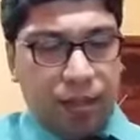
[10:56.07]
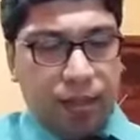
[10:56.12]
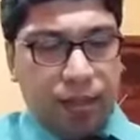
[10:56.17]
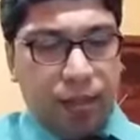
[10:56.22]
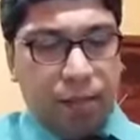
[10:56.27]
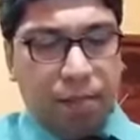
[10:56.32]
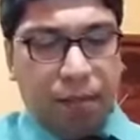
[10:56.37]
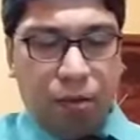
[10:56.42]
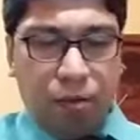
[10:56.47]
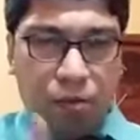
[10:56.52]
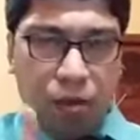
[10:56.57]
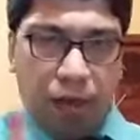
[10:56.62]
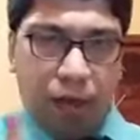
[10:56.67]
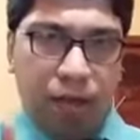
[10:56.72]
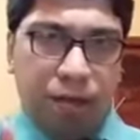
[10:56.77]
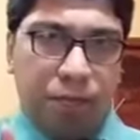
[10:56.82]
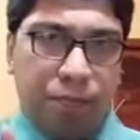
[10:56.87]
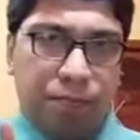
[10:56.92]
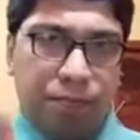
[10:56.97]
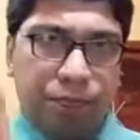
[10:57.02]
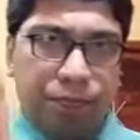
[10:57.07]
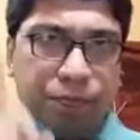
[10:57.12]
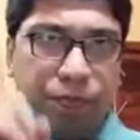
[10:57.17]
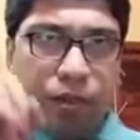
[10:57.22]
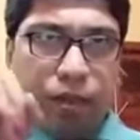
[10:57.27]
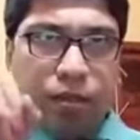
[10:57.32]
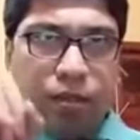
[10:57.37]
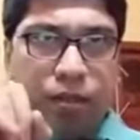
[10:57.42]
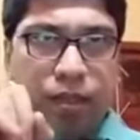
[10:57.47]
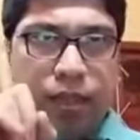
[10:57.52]
Number 1,
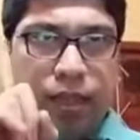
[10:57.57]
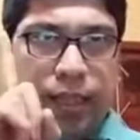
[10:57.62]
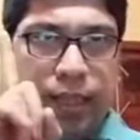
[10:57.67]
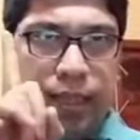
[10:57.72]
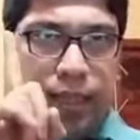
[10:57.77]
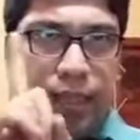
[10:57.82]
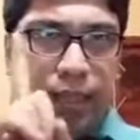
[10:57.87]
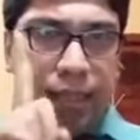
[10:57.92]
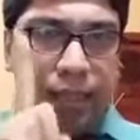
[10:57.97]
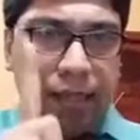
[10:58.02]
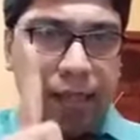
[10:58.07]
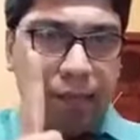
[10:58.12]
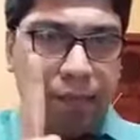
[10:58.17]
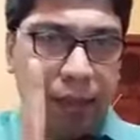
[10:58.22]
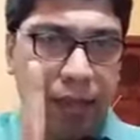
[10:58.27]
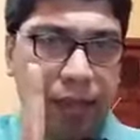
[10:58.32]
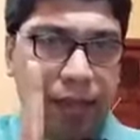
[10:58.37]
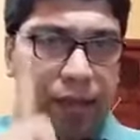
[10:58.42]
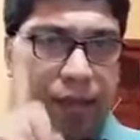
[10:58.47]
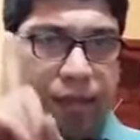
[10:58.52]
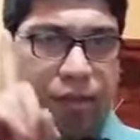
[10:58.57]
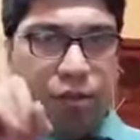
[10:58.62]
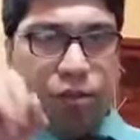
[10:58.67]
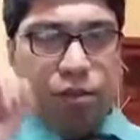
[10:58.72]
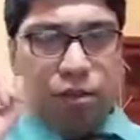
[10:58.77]
independent